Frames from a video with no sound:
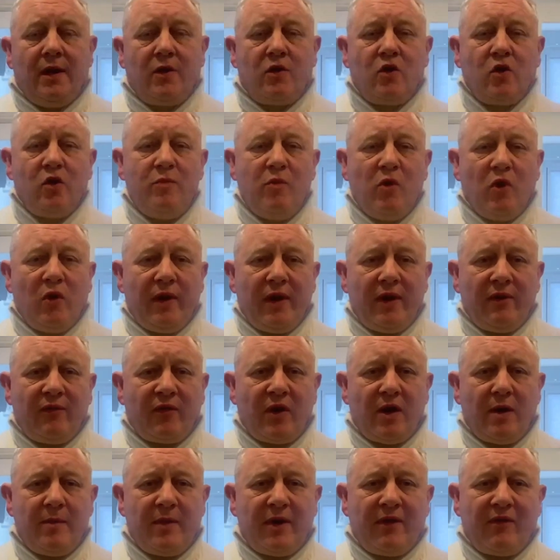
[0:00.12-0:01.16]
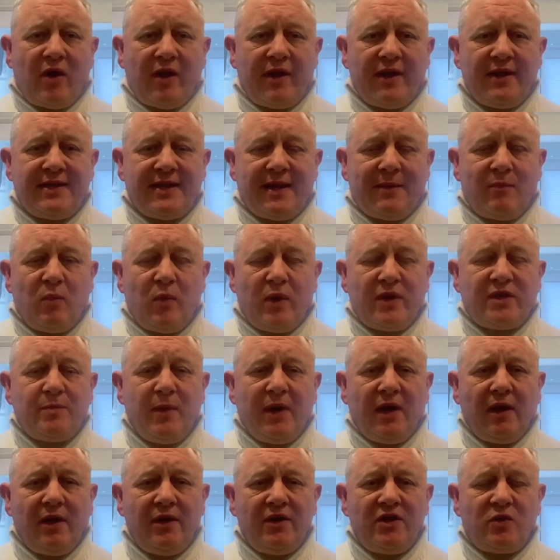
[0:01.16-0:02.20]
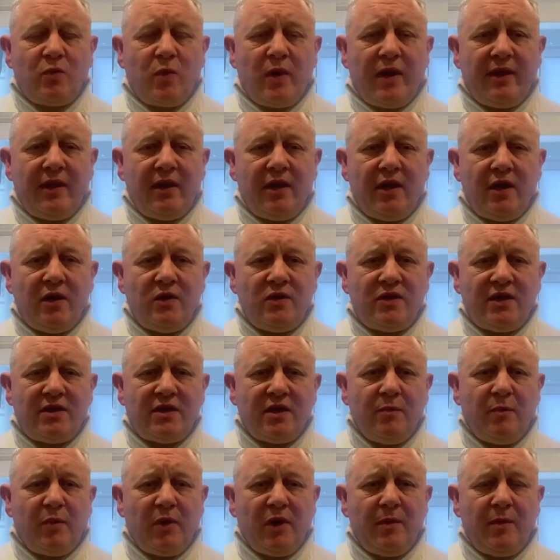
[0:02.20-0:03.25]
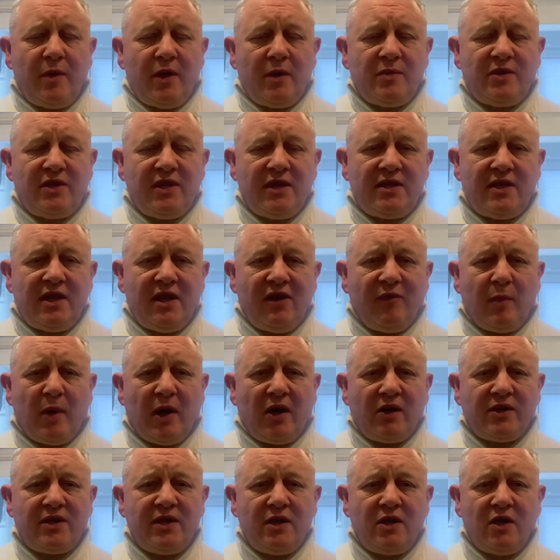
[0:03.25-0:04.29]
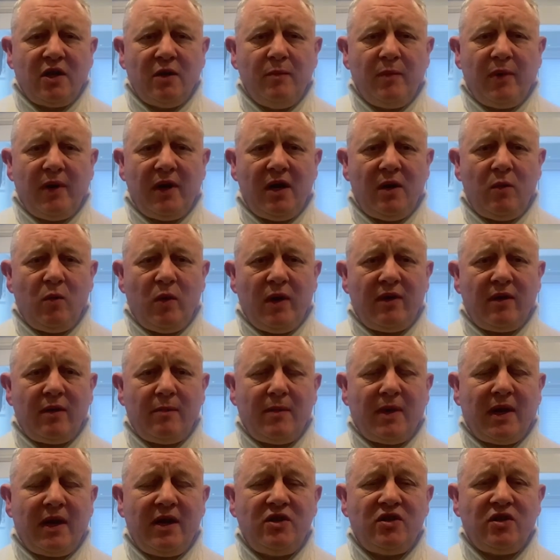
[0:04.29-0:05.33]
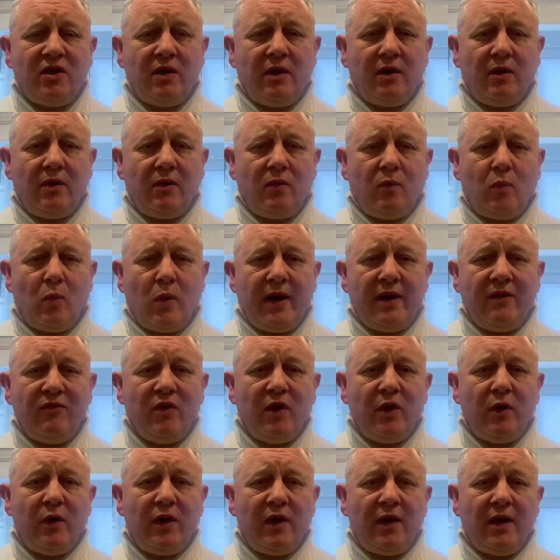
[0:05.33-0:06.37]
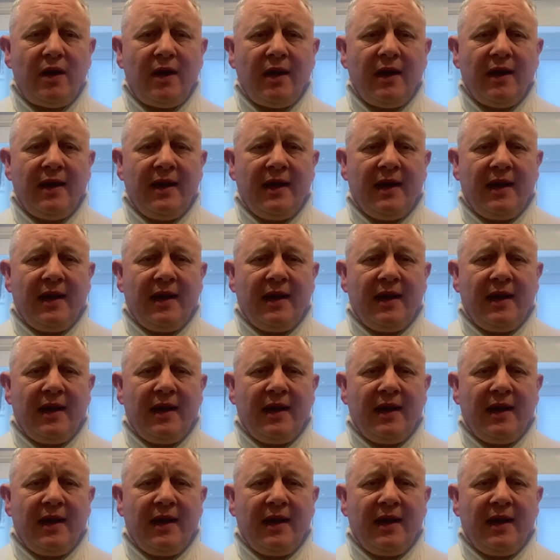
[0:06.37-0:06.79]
Good morning from a rather damp West Midlands, where the news is that Birmingham City have parted company with manager Wayne Rooney